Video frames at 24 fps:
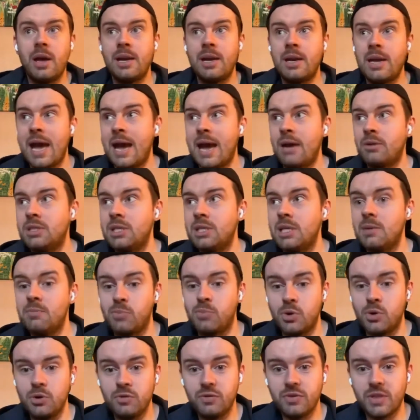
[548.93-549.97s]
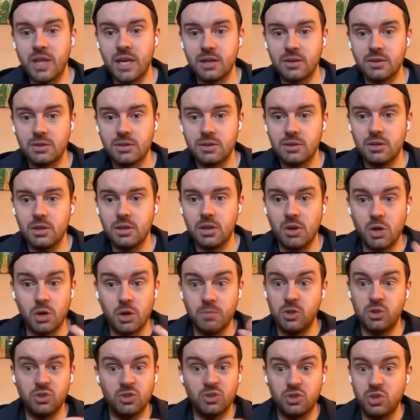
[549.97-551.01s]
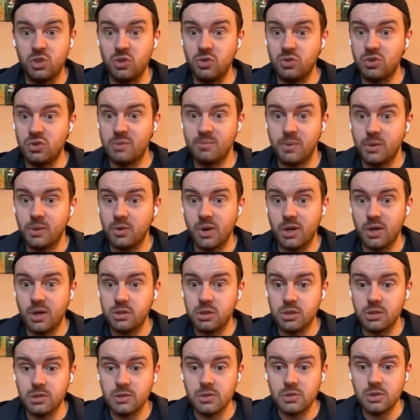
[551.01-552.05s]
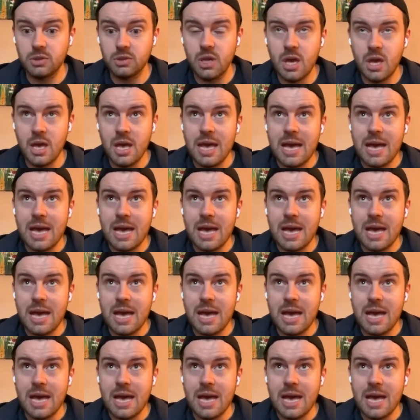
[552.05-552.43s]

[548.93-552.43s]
And how did it improve things? You know, it could be just 2 simple questions.